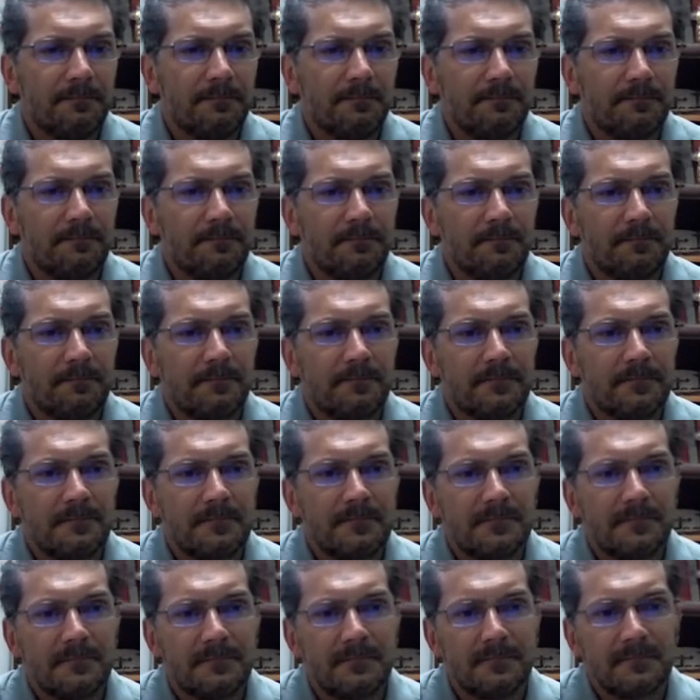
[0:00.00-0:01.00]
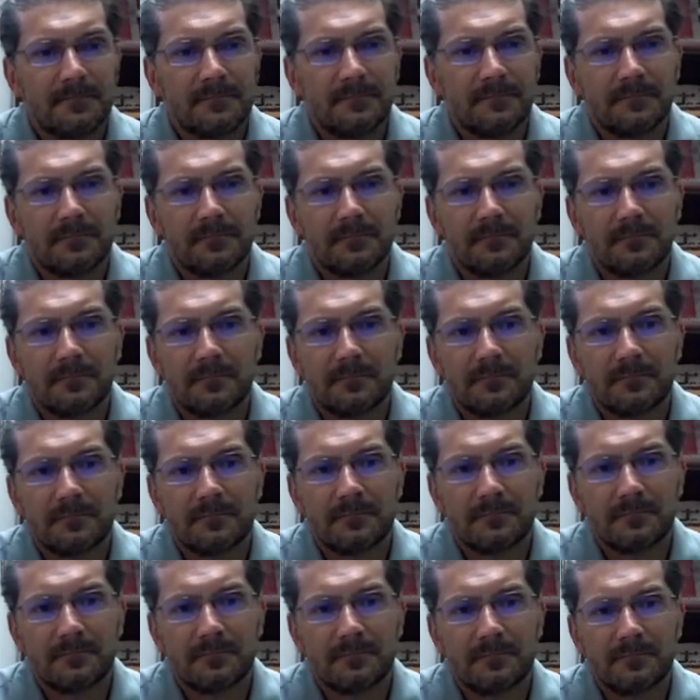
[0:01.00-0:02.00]

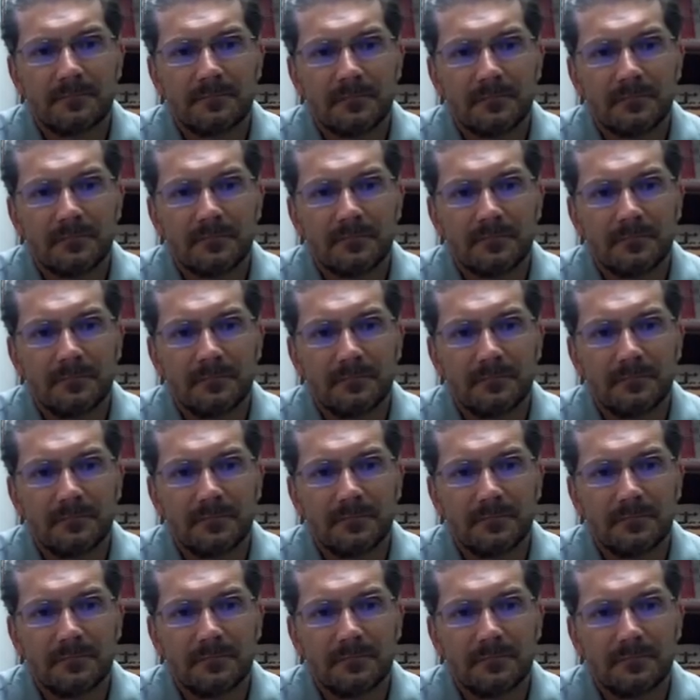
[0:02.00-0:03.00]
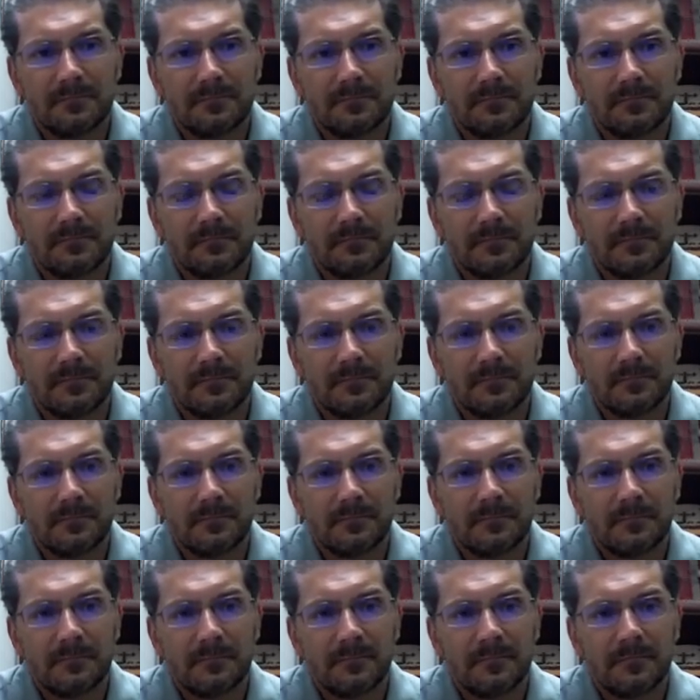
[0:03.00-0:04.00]

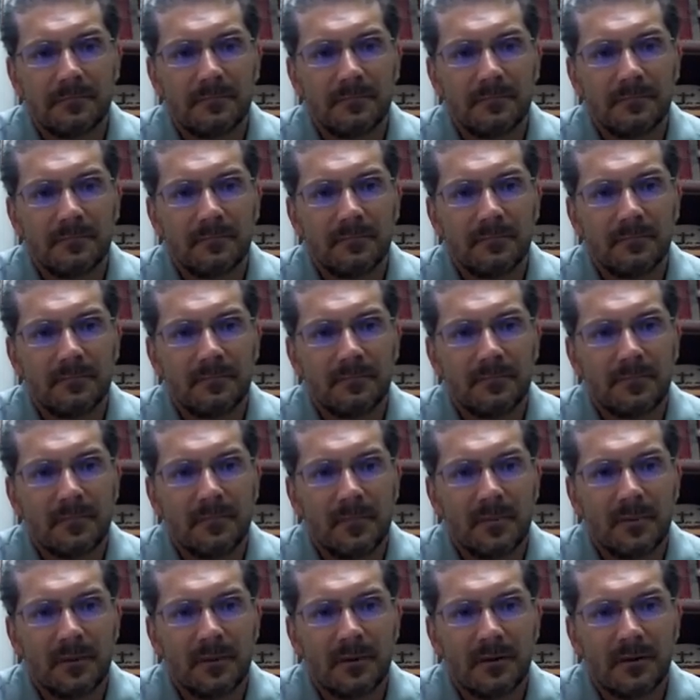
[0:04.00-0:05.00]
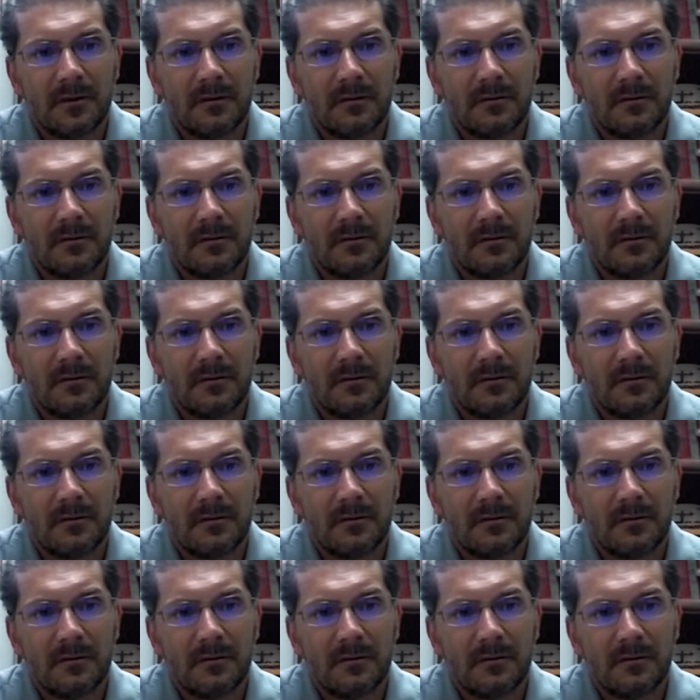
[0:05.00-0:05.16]
(not speaking)